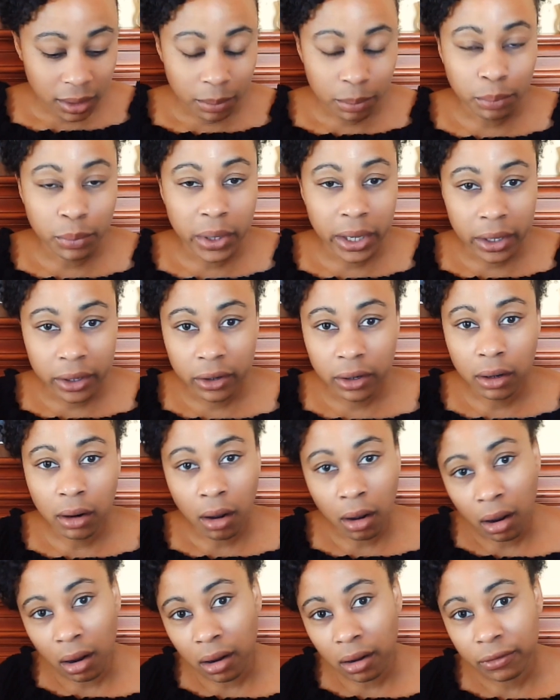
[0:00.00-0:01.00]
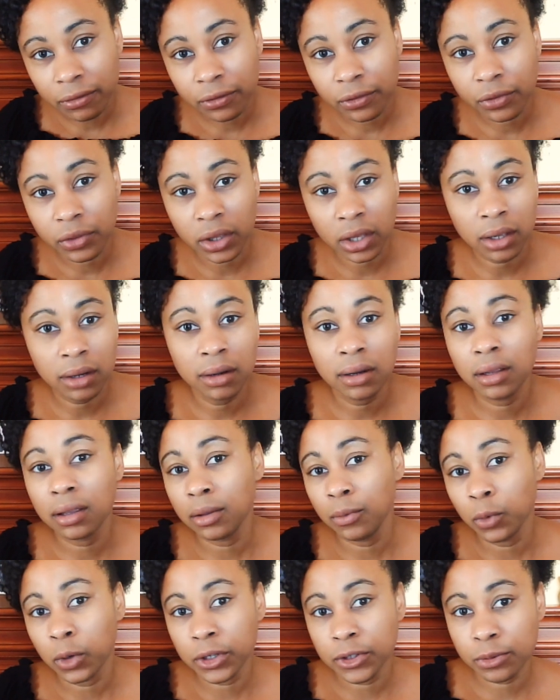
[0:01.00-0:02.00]
better off than
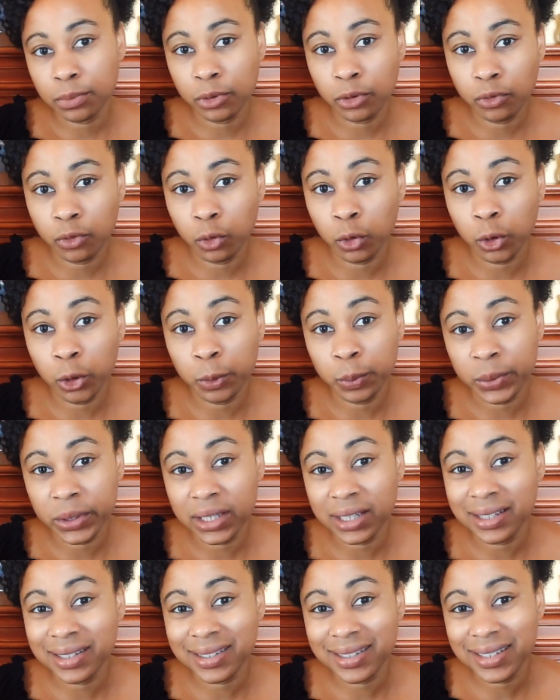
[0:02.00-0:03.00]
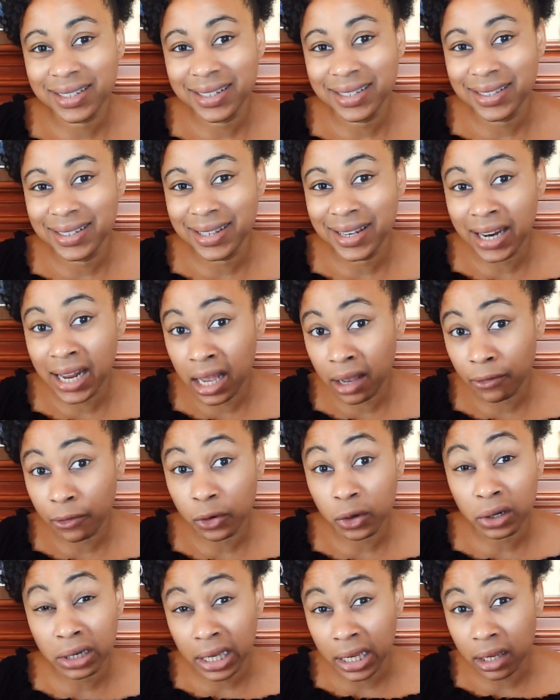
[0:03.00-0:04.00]
he was before because he
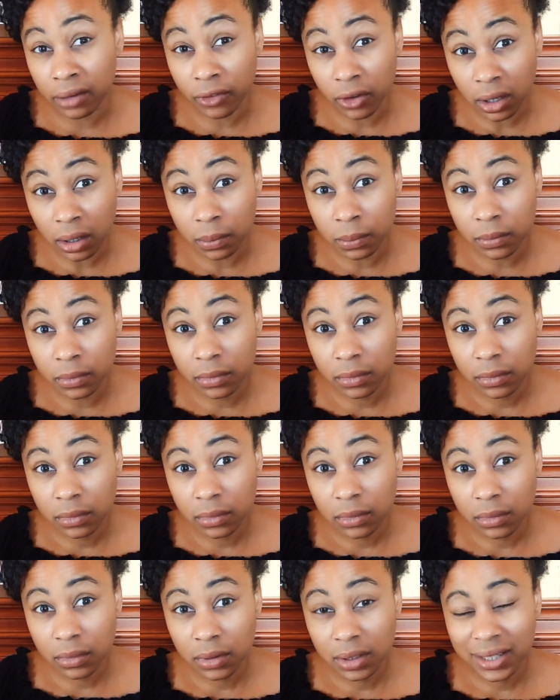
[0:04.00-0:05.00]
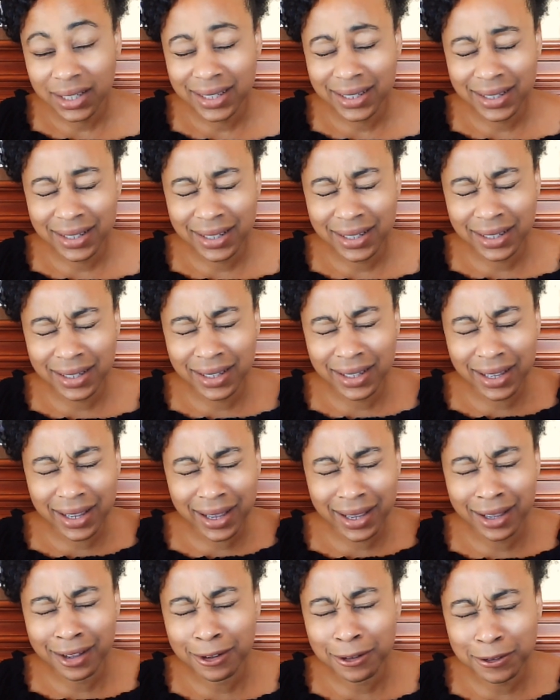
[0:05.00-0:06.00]
never gave up. he
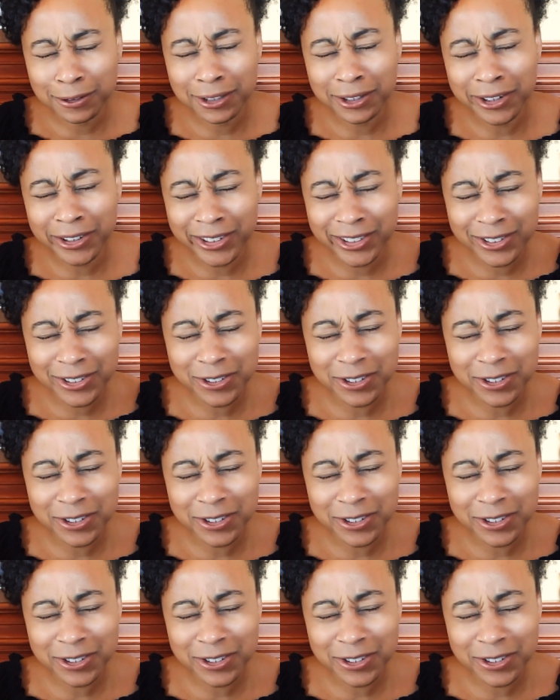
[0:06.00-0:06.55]
held on